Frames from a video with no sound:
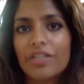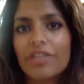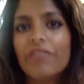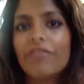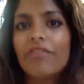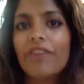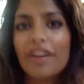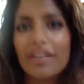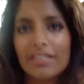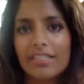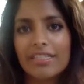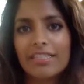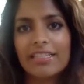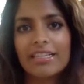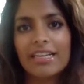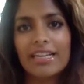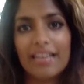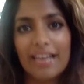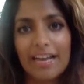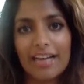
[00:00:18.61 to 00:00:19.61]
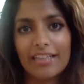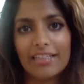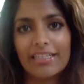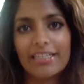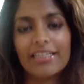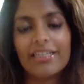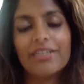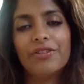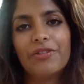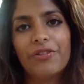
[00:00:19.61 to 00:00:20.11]
first elected
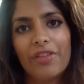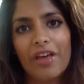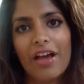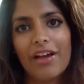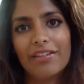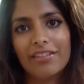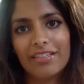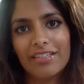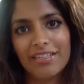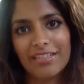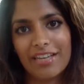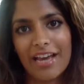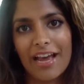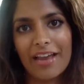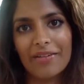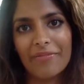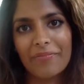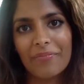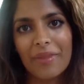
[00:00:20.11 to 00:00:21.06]
in 2010.